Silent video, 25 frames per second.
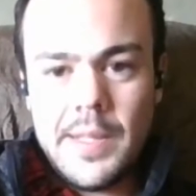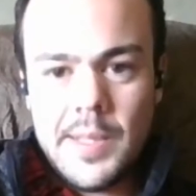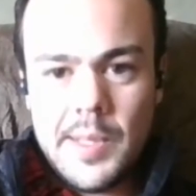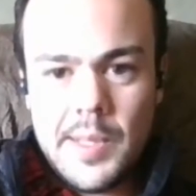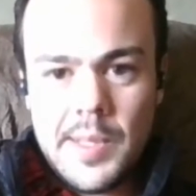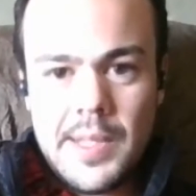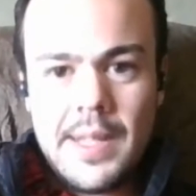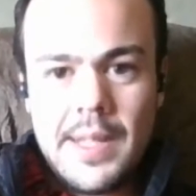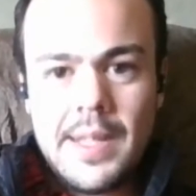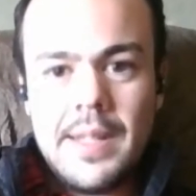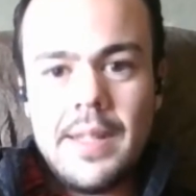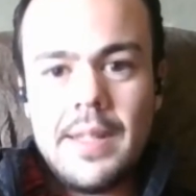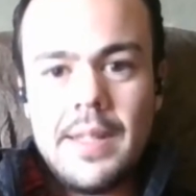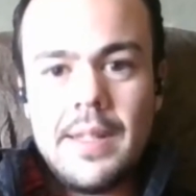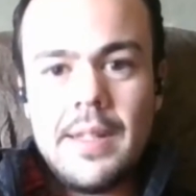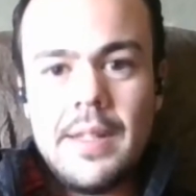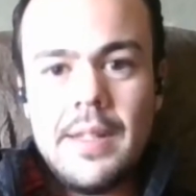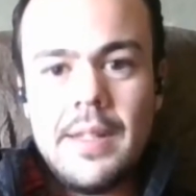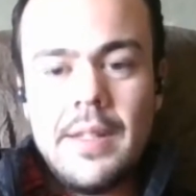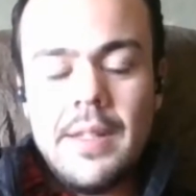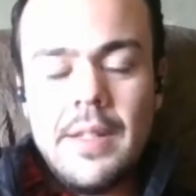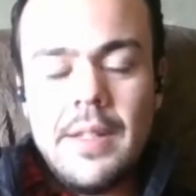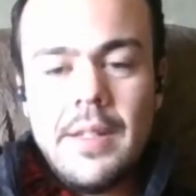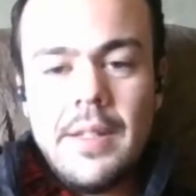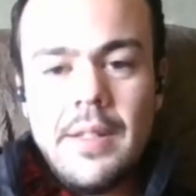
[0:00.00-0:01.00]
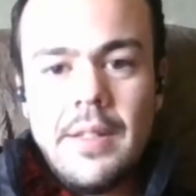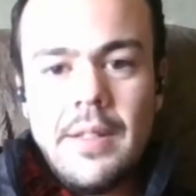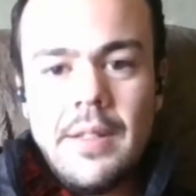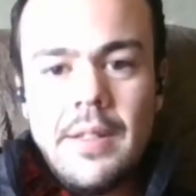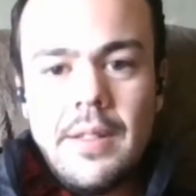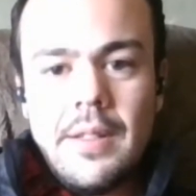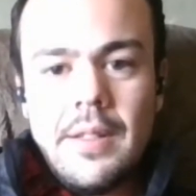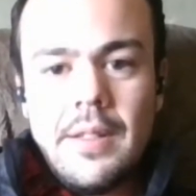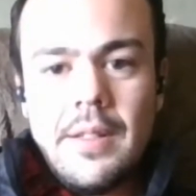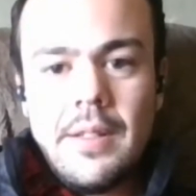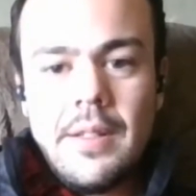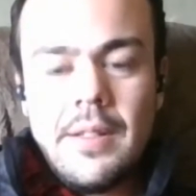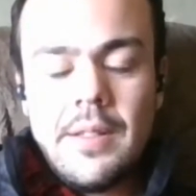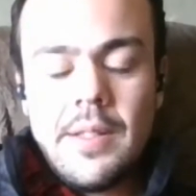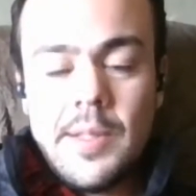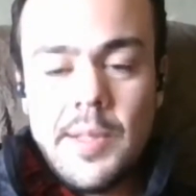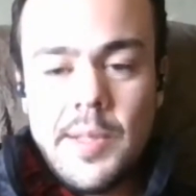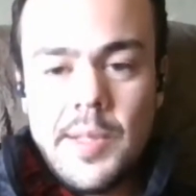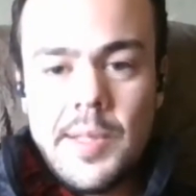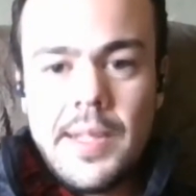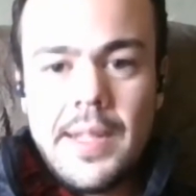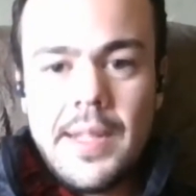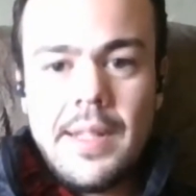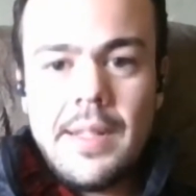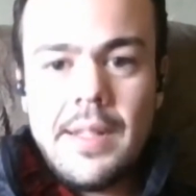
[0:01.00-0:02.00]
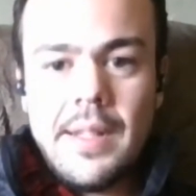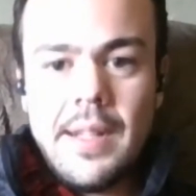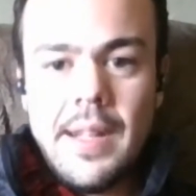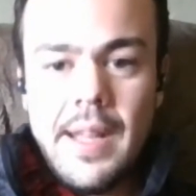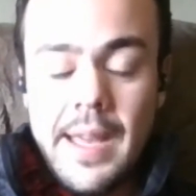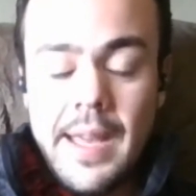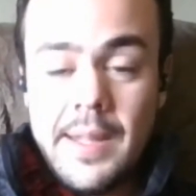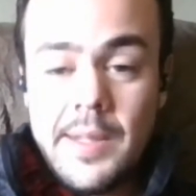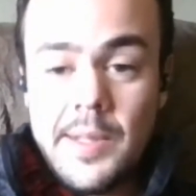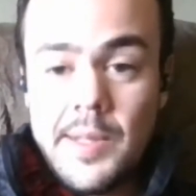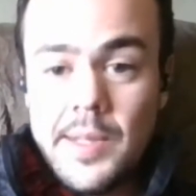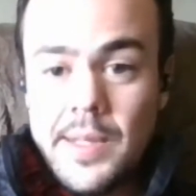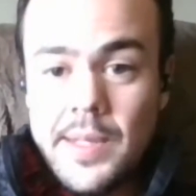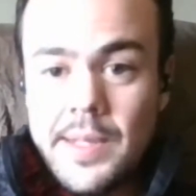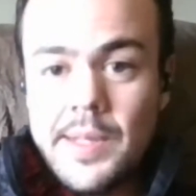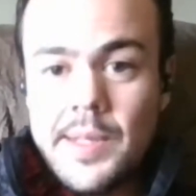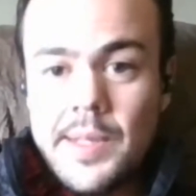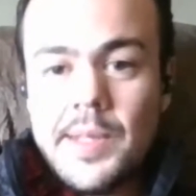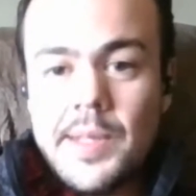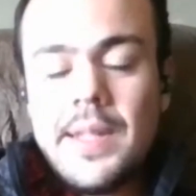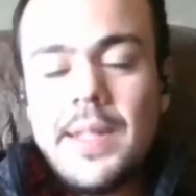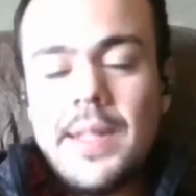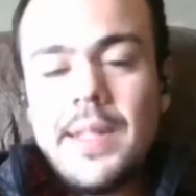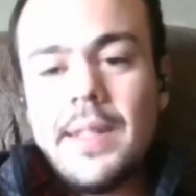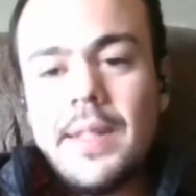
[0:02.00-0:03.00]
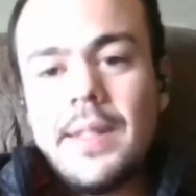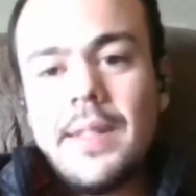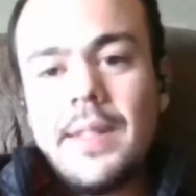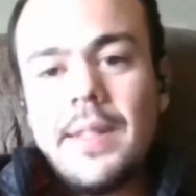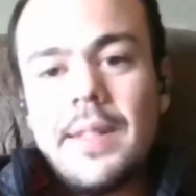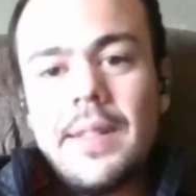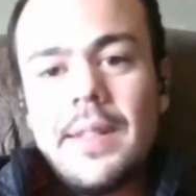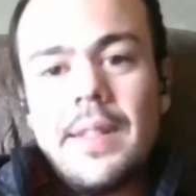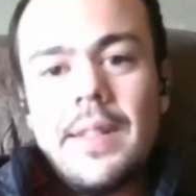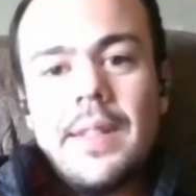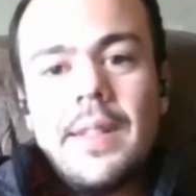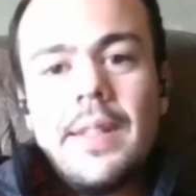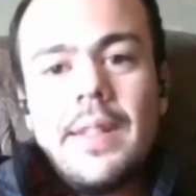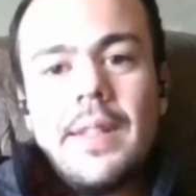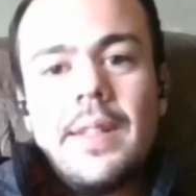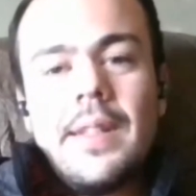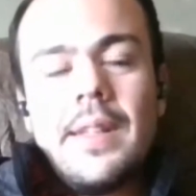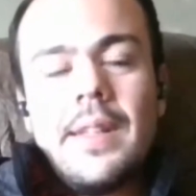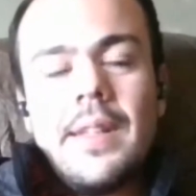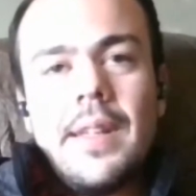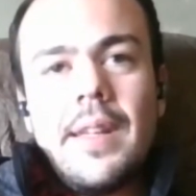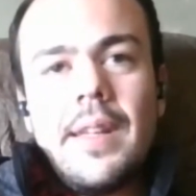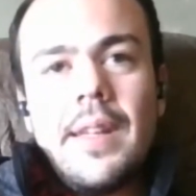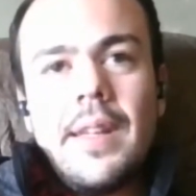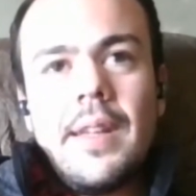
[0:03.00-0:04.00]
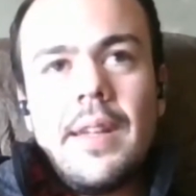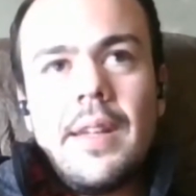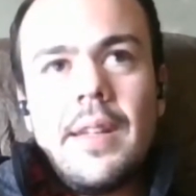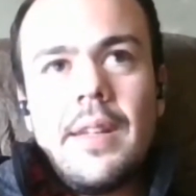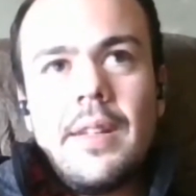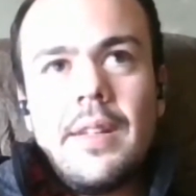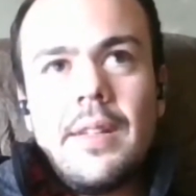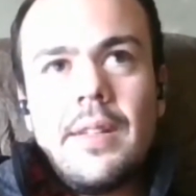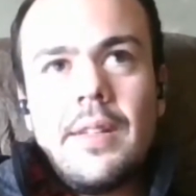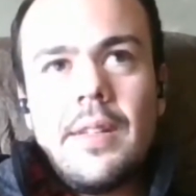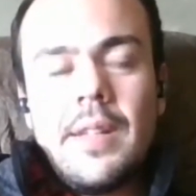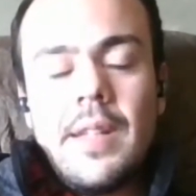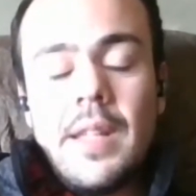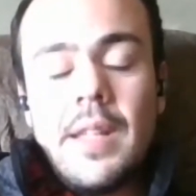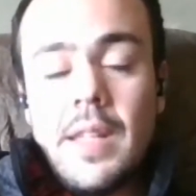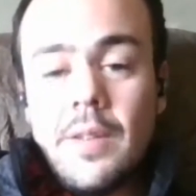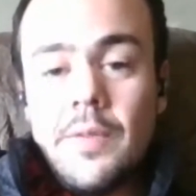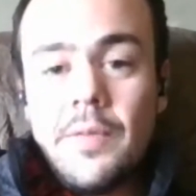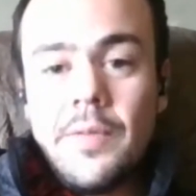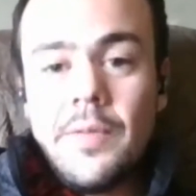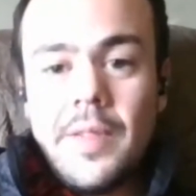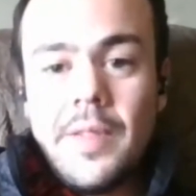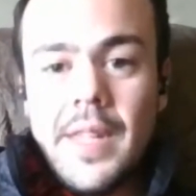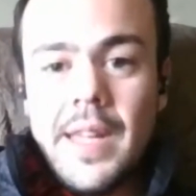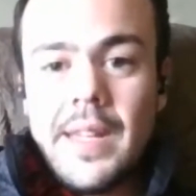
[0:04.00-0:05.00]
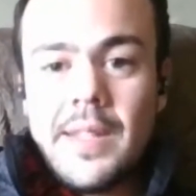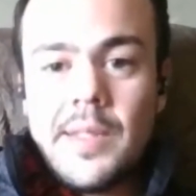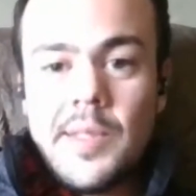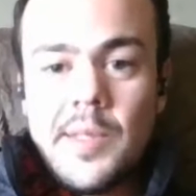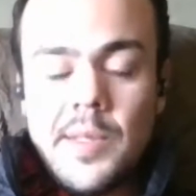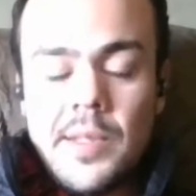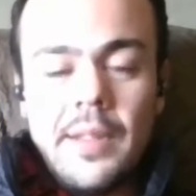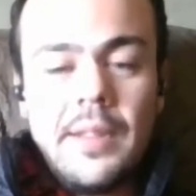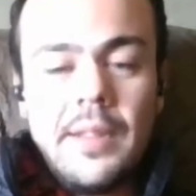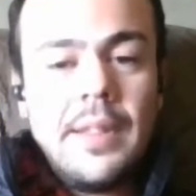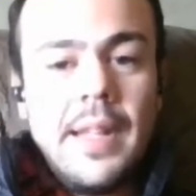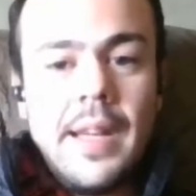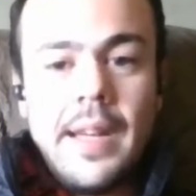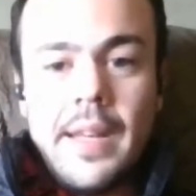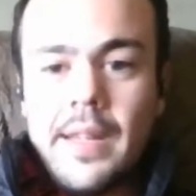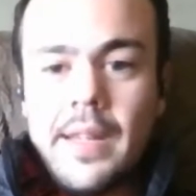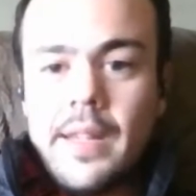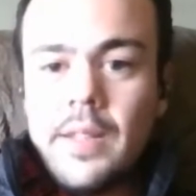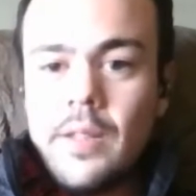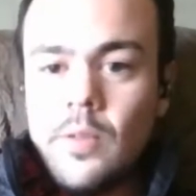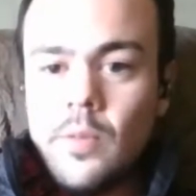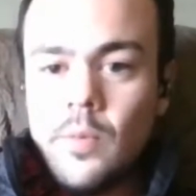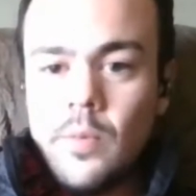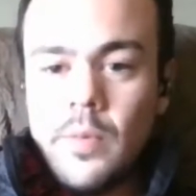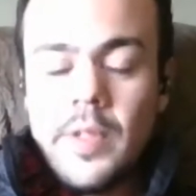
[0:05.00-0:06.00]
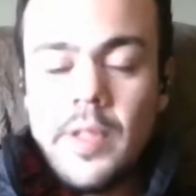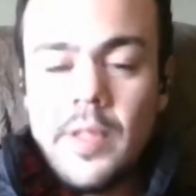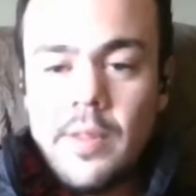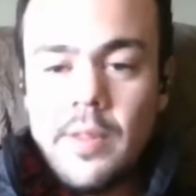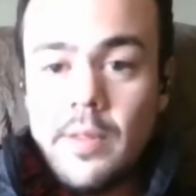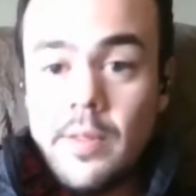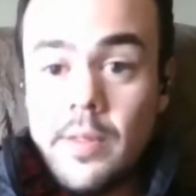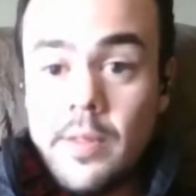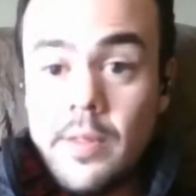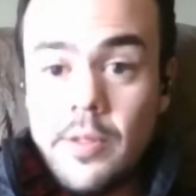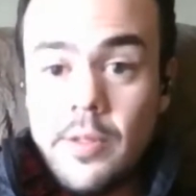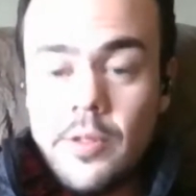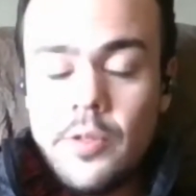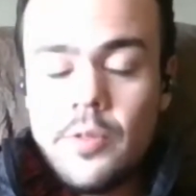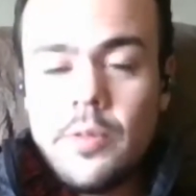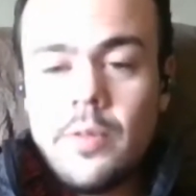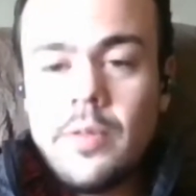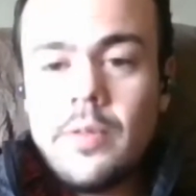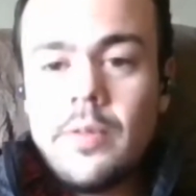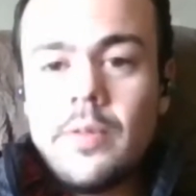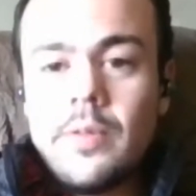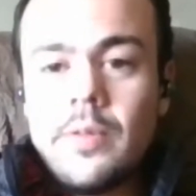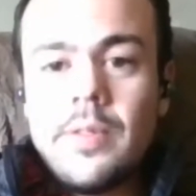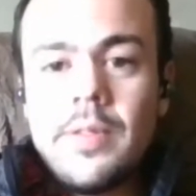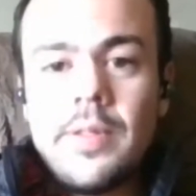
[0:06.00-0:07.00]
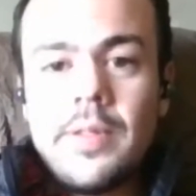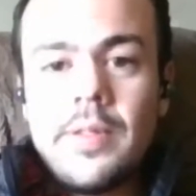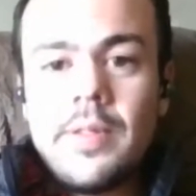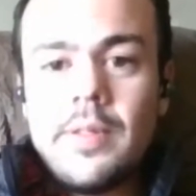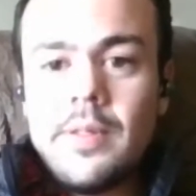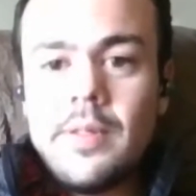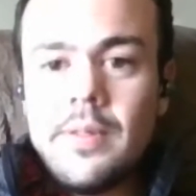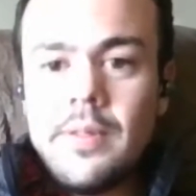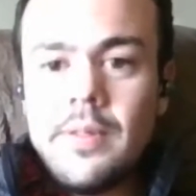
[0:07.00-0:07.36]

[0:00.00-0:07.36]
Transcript: to say it as I see it, and if that's aligned with the truth,